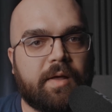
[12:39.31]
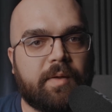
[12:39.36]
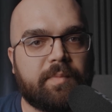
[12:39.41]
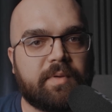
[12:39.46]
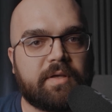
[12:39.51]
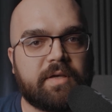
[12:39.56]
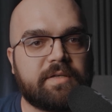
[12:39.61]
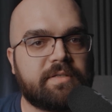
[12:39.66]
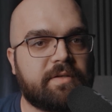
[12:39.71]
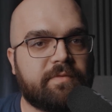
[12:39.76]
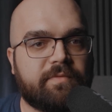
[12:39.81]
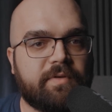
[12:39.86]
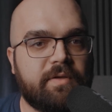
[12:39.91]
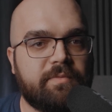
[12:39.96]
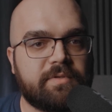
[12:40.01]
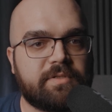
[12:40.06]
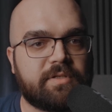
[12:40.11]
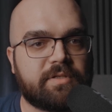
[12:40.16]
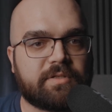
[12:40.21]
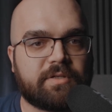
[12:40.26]
Because if he
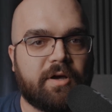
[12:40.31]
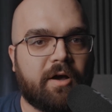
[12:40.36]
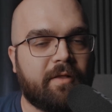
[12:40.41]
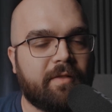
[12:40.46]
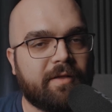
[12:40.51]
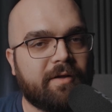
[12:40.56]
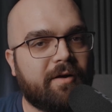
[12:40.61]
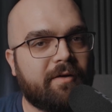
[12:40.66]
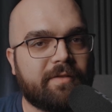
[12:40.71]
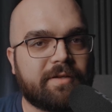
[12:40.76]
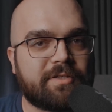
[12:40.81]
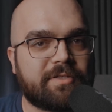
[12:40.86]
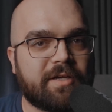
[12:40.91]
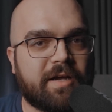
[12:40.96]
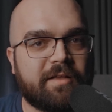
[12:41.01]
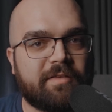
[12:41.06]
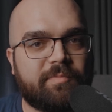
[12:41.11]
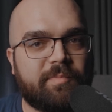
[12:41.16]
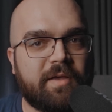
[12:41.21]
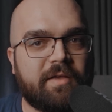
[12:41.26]
was just calling all the
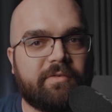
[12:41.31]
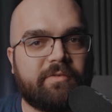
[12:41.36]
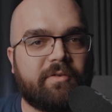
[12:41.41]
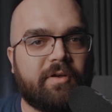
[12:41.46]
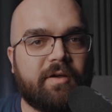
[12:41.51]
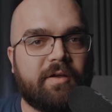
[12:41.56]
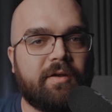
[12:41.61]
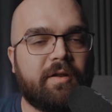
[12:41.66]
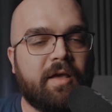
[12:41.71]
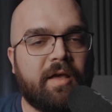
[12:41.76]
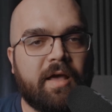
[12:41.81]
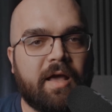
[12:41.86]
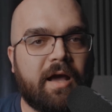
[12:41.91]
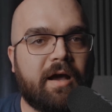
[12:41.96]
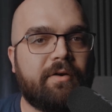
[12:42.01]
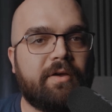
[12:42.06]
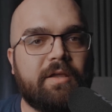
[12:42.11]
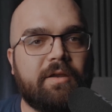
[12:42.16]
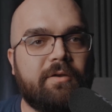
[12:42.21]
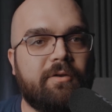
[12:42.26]
shots based on
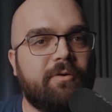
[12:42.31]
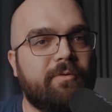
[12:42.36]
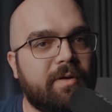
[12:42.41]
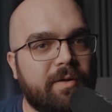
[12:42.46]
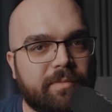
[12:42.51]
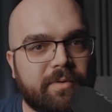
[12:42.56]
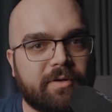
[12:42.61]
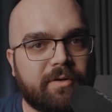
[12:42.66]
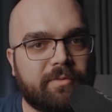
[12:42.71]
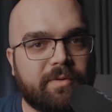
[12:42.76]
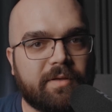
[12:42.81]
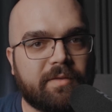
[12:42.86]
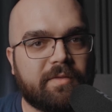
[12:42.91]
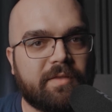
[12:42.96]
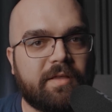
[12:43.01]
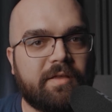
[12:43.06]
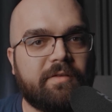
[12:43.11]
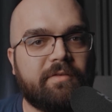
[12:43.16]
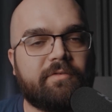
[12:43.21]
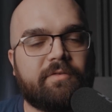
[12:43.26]
how he knew we were doing
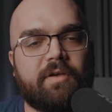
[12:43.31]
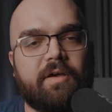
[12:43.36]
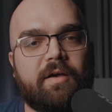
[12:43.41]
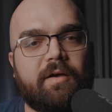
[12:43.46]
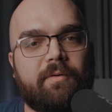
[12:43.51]
things,